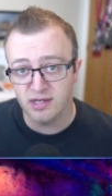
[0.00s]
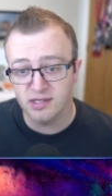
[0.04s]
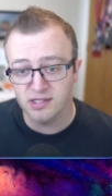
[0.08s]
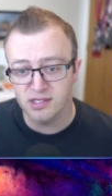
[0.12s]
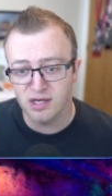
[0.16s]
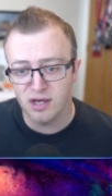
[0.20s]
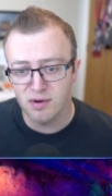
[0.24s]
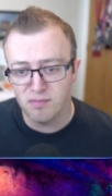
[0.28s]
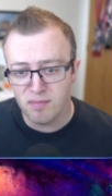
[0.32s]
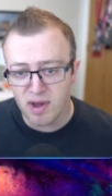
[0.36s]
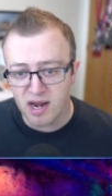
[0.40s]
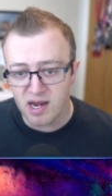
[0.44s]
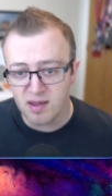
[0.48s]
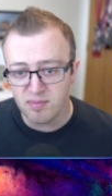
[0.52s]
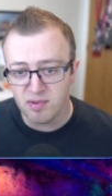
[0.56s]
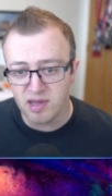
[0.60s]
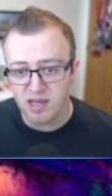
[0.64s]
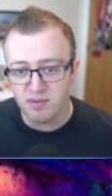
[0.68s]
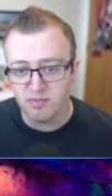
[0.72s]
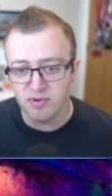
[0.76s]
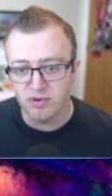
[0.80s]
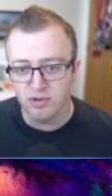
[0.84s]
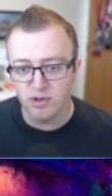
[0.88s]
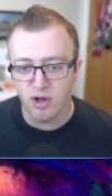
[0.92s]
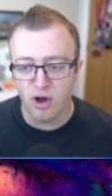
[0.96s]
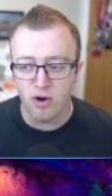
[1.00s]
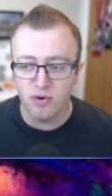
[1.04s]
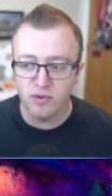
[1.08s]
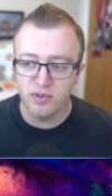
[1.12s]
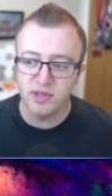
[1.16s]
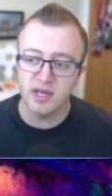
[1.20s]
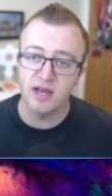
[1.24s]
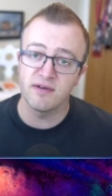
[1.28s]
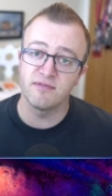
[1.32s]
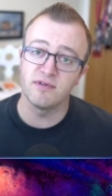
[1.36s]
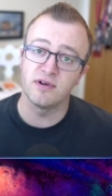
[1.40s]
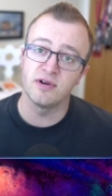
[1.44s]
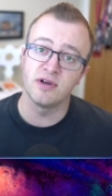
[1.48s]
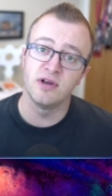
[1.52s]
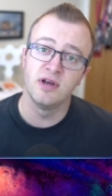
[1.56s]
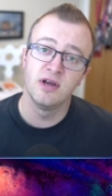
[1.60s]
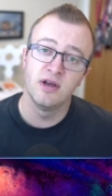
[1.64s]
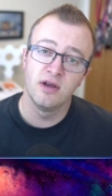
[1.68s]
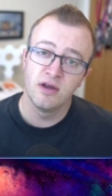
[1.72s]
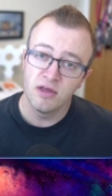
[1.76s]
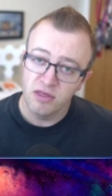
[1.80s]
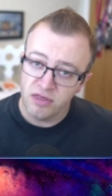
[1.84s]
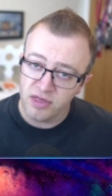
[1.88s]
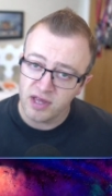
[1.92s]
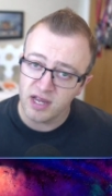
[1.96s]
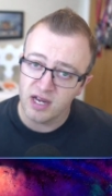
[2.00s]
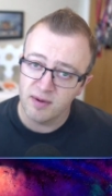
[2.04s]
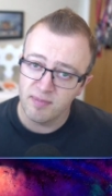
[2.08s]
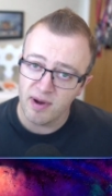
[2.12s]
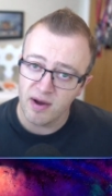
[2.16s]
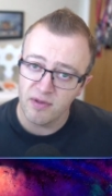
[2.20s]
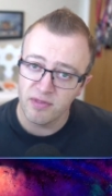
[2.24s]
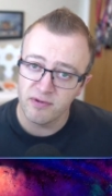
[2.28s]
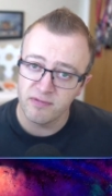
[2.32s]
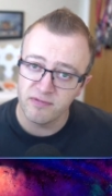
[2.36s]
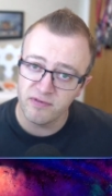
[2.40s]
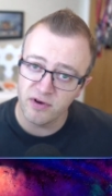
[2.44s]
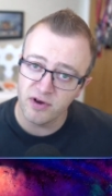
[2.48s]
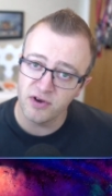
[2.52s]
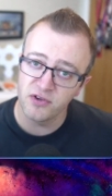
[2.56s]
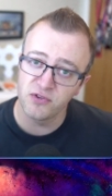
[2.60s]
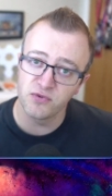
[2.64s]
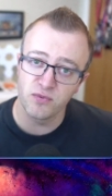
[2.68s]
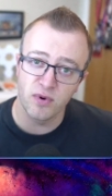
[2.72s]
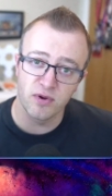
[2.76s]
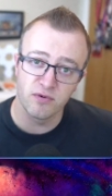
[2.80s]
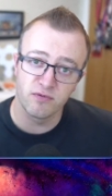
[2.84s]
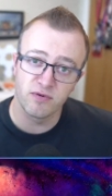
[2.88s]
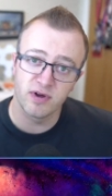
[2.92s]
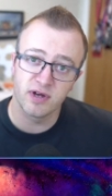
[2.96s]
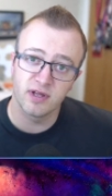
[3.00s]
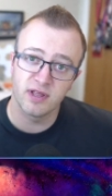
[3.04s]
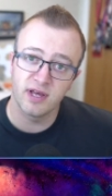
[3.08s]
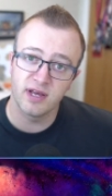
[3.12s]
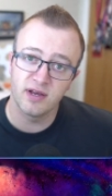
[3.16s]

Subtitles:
And many people only ever think about the first one, really,